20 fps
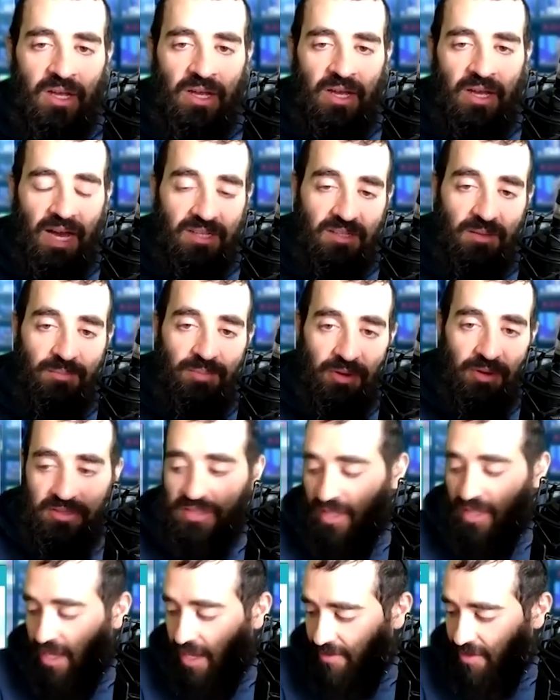as mm-hmm. opposed
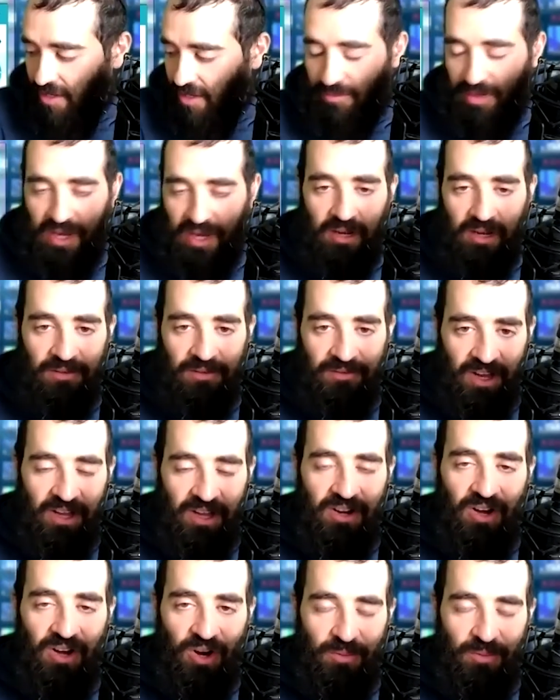to having a bottle of
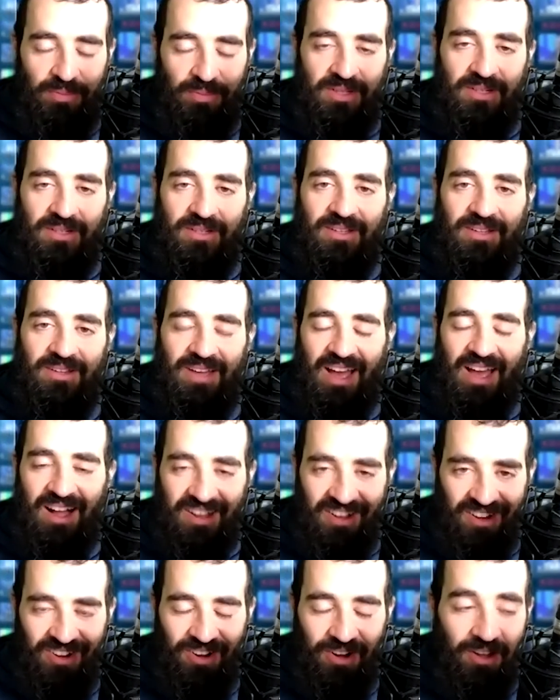unopened
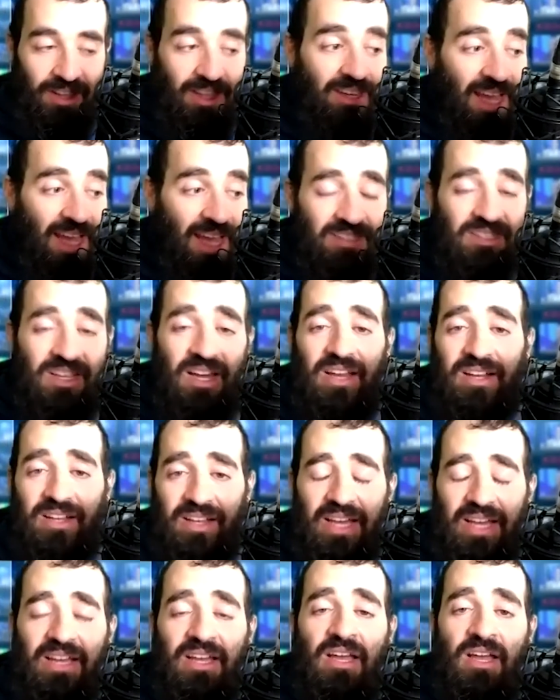alcohol. And that's kind of
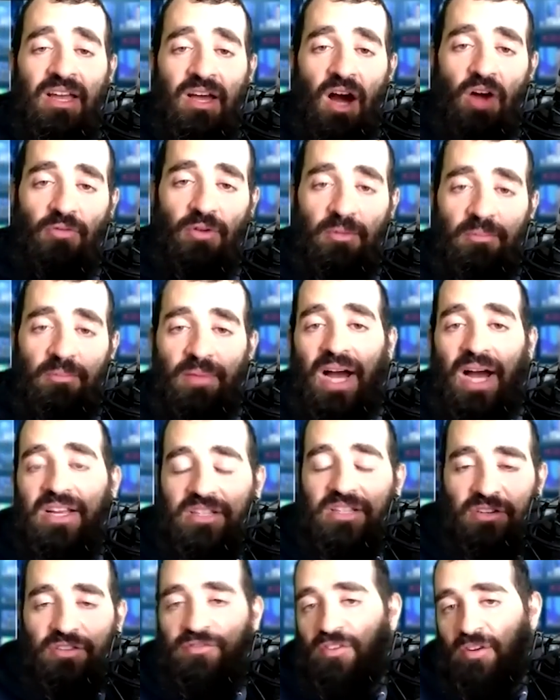like a
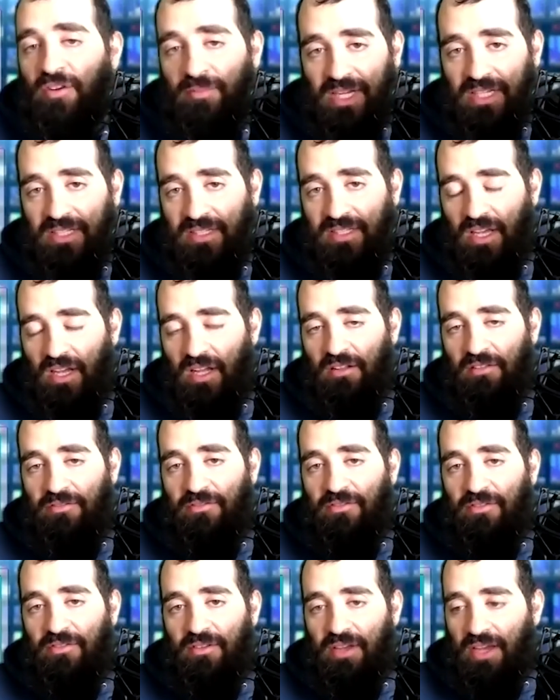reminder for
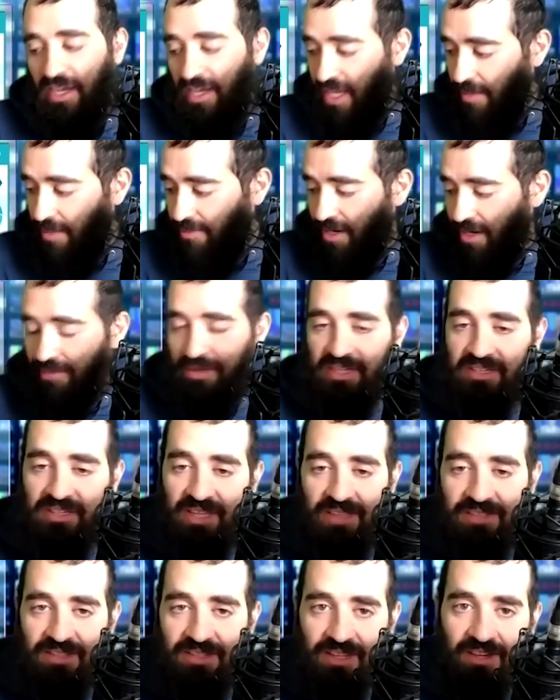myself. I keep it on my
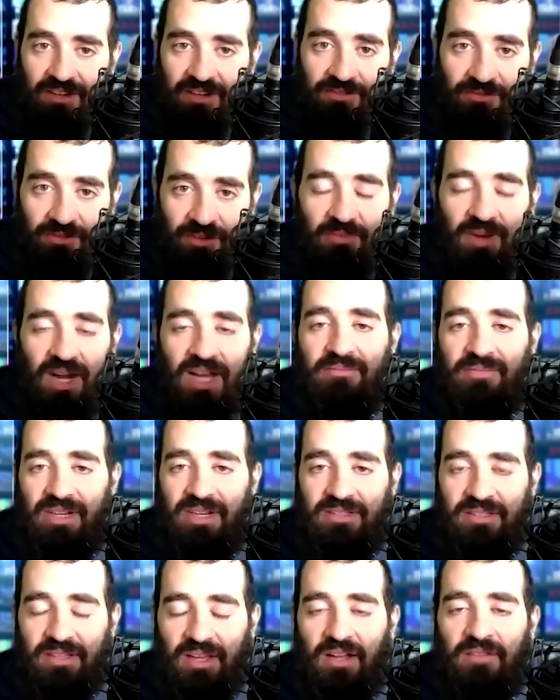desk here to remind
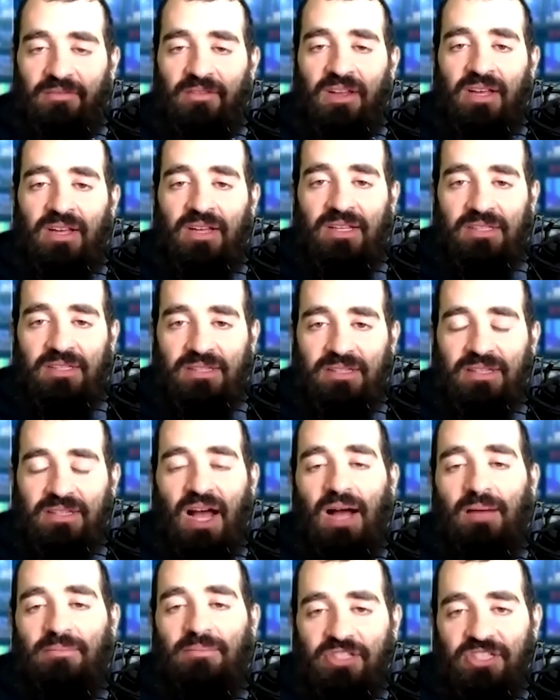myself
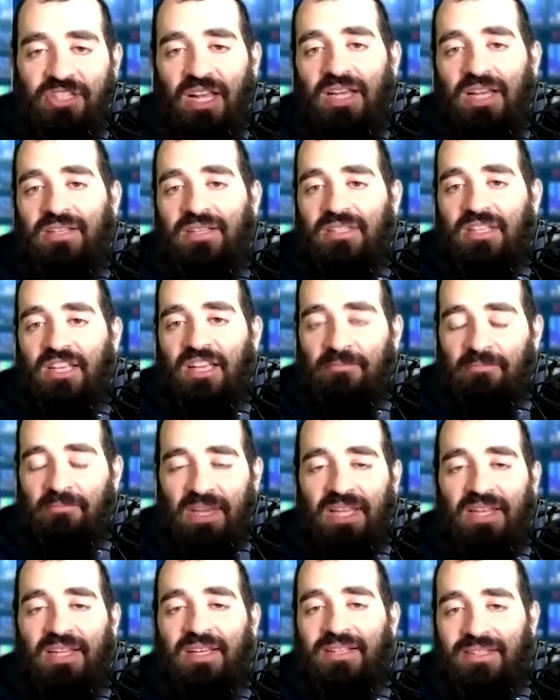stop chasing
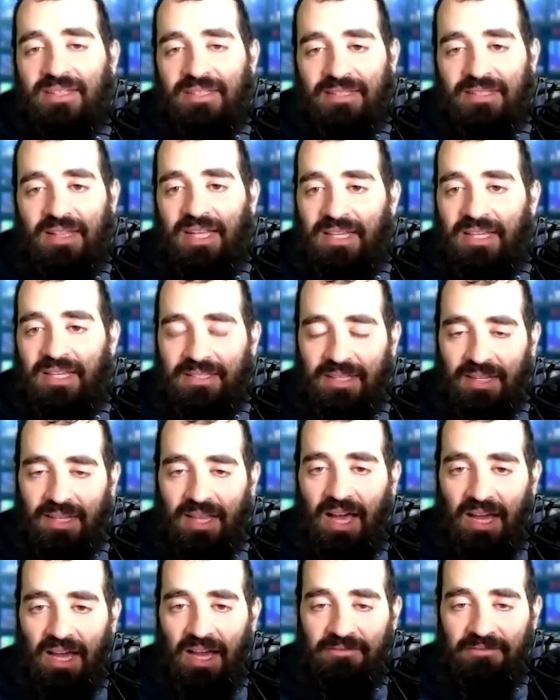meaningless things in
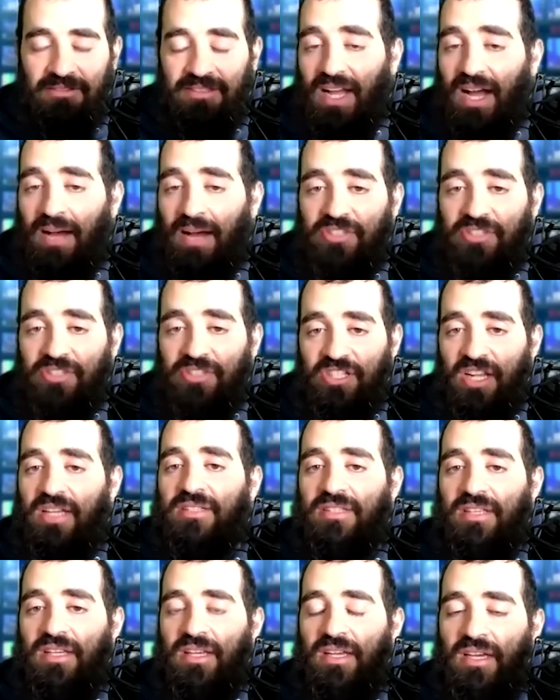life, stop
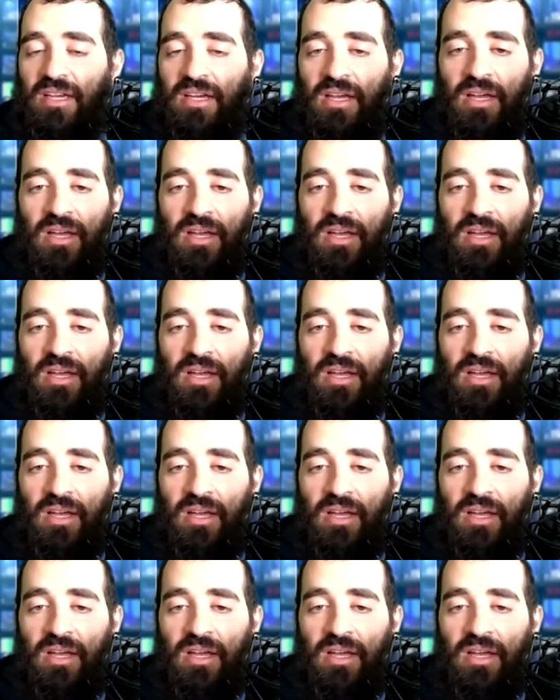chasing